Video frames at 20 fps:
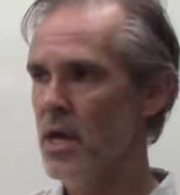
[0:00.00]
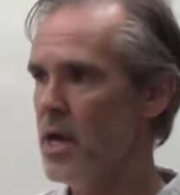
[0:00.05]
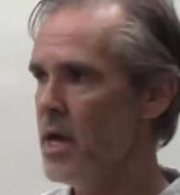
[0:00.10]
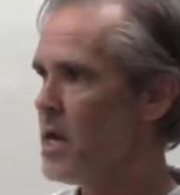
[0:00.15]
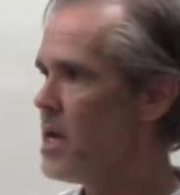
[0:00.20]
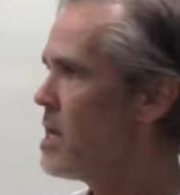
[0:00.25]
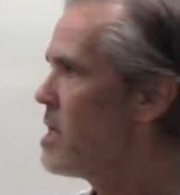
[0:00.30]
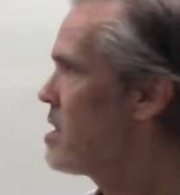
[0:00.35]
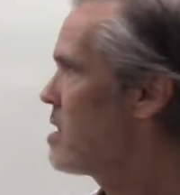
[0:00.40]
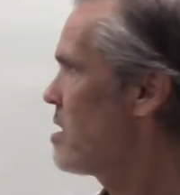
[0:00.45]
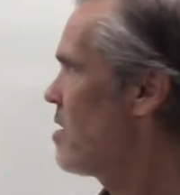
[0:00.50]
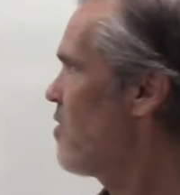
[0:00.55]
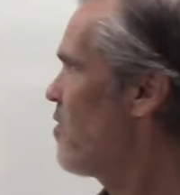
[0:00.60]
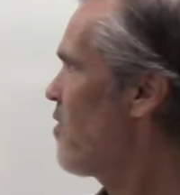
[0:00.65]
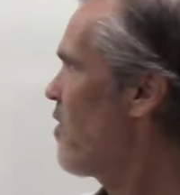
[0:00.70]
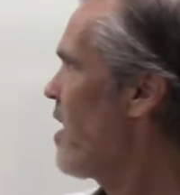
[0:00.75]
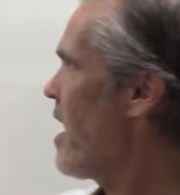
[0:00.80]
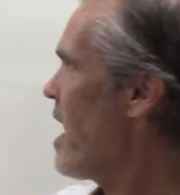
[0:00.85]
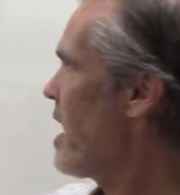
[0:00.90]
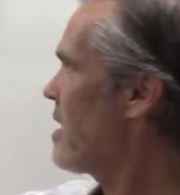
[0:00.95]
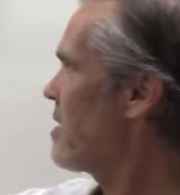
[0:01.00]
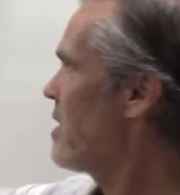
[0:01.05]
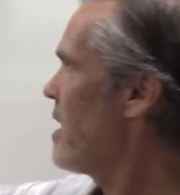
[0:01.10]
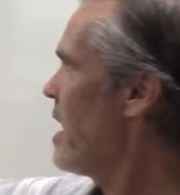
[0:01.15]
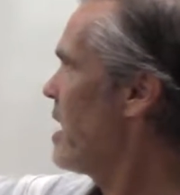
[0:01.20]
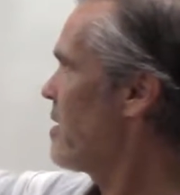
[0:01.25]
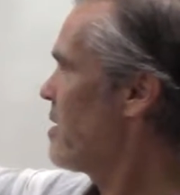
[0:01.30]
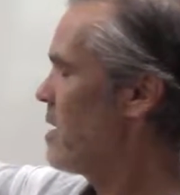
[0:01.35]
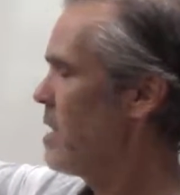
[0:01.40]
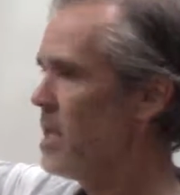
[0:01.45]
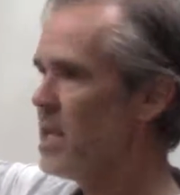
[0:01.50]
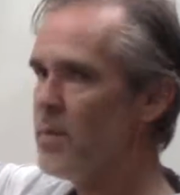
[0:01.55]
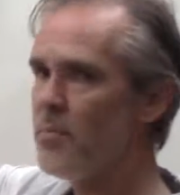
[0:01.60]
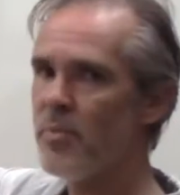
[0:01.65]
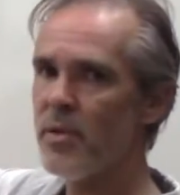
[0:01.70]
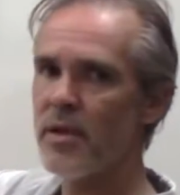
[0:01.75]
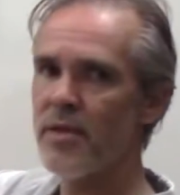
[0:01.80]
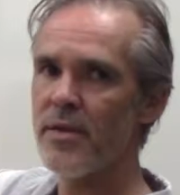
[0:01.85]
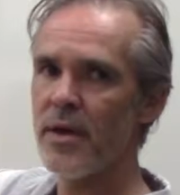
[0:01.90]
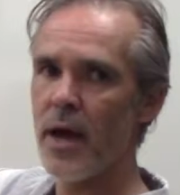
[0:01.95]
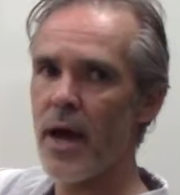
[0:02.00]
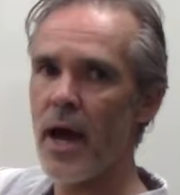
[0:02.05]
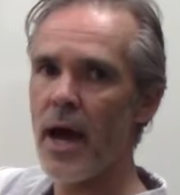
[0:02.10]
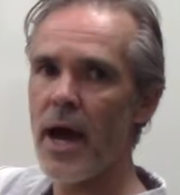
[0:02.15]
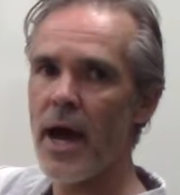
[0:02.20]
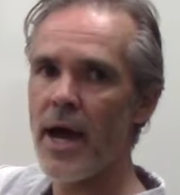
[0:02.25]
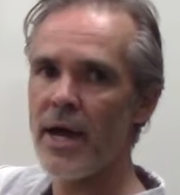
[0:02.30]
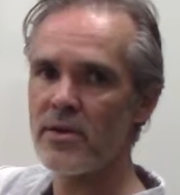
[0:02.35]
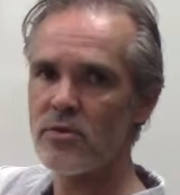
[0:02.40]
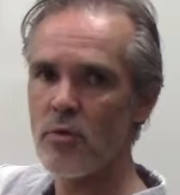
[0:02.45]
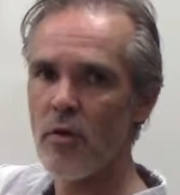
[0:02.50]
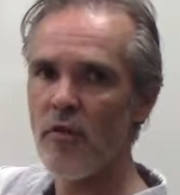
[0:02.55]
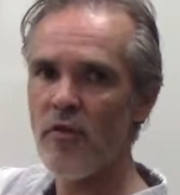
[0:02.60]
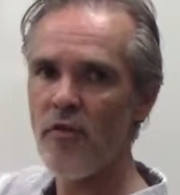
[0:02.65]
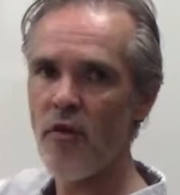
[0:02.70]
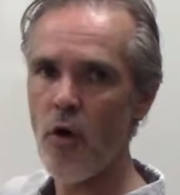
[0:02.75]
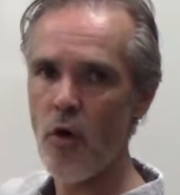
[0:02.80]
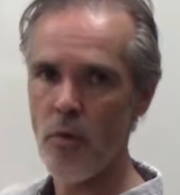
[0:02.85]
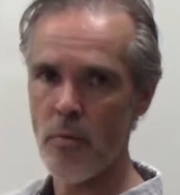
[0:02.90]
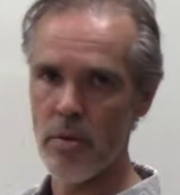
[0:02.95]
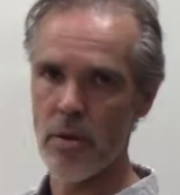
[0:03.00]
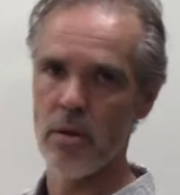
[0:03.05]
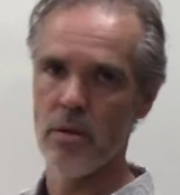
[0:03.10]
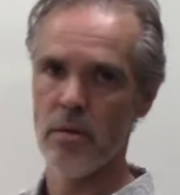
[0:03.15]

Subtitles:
is the fact that lipids are hydrophobe.